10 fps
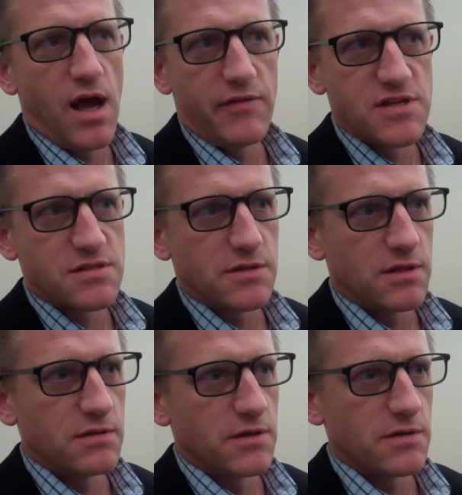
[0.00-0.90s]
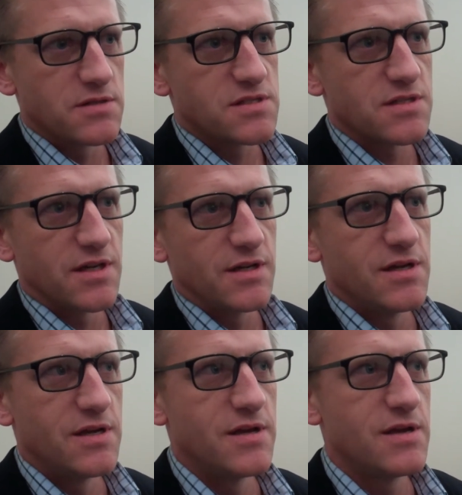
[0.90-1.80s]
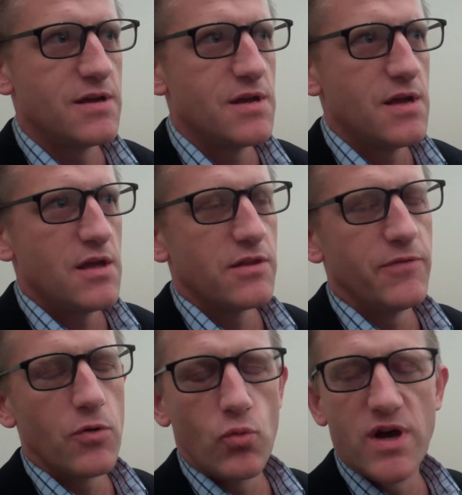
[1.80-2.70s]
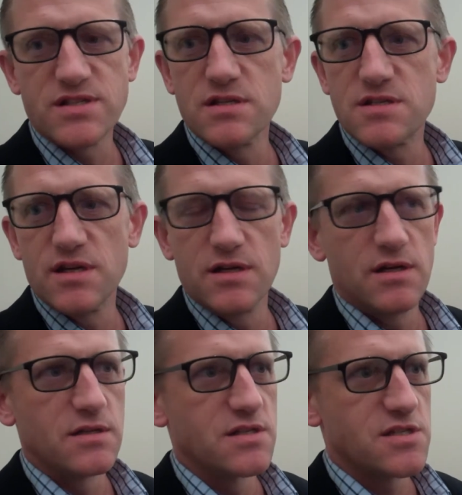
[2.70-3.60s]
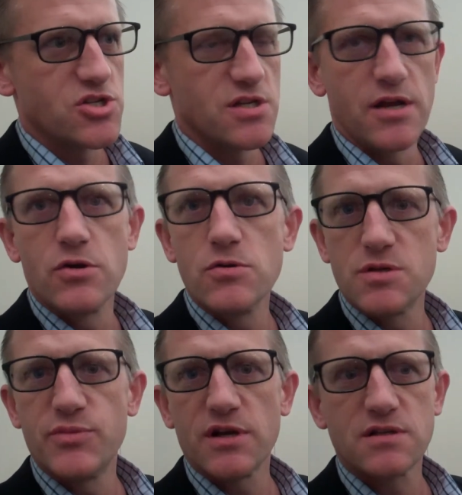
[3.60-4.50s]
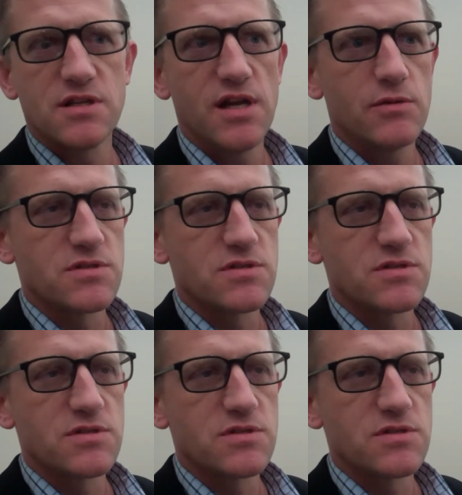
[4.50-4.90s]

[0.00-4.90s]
Obviously, there's the vote wasn't a decision on who to pick today.